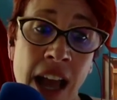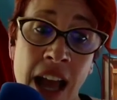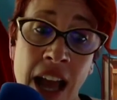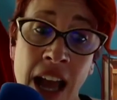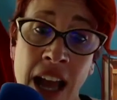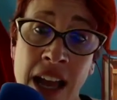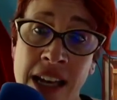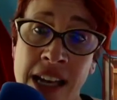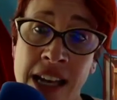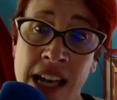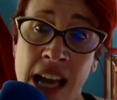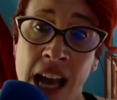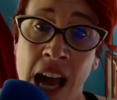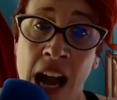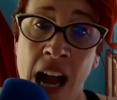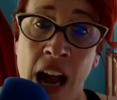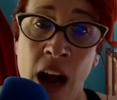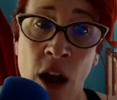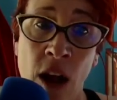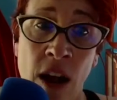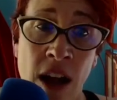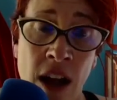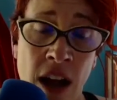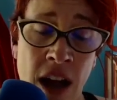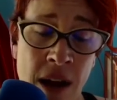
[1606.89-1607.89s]
and
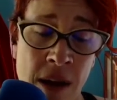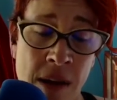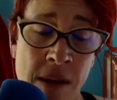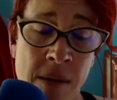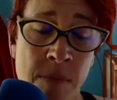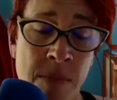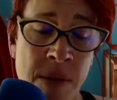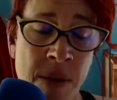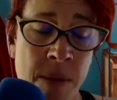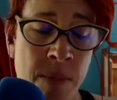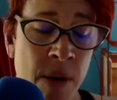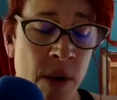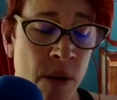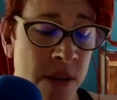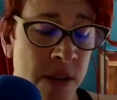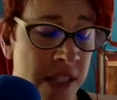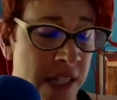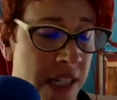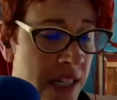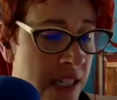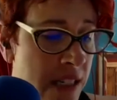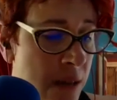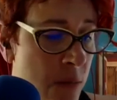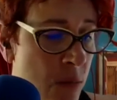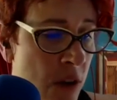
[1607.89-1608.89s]
I'll be
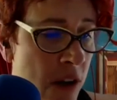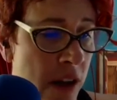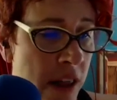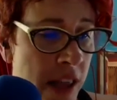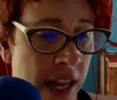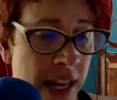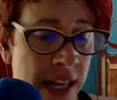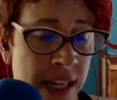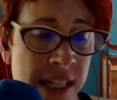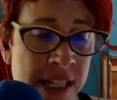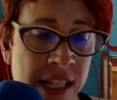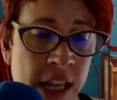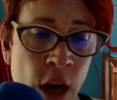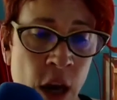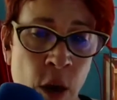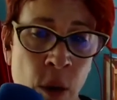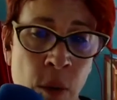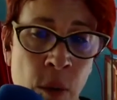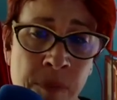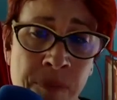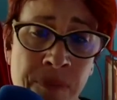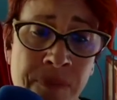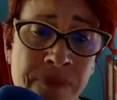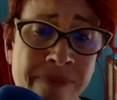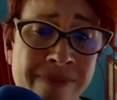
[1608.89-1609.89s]
posting some more things. So
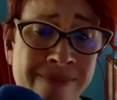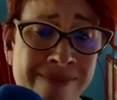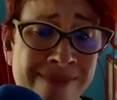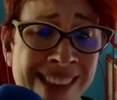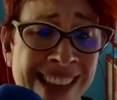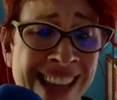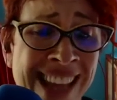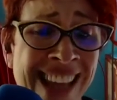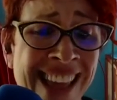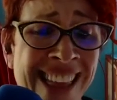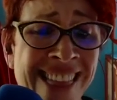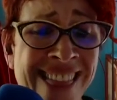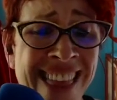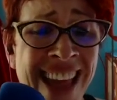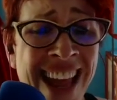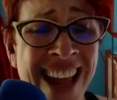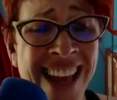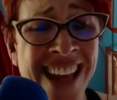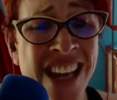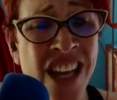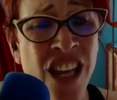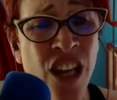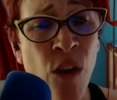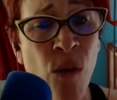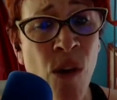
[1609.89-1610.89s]

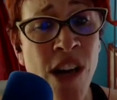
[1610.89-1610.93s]
thank you.